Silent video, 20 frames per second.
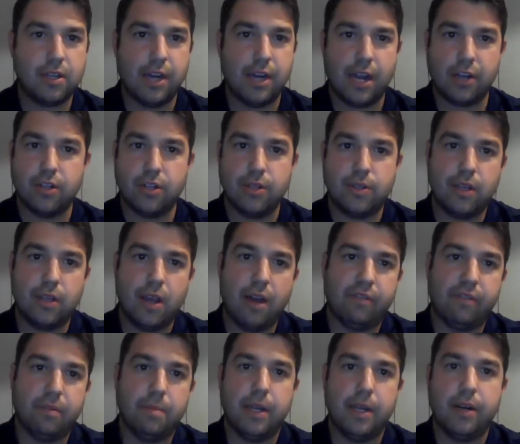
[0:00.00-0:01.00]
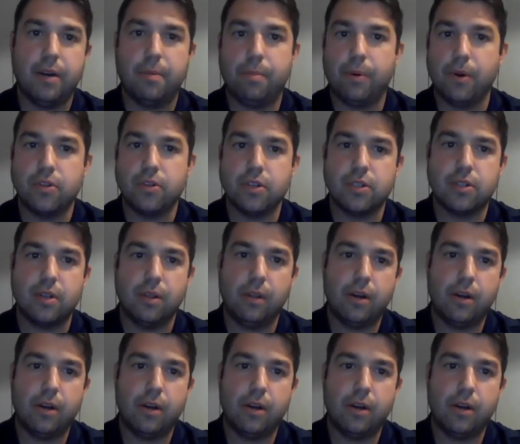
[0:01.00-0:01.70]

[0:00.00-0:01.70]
connections to government, approaches to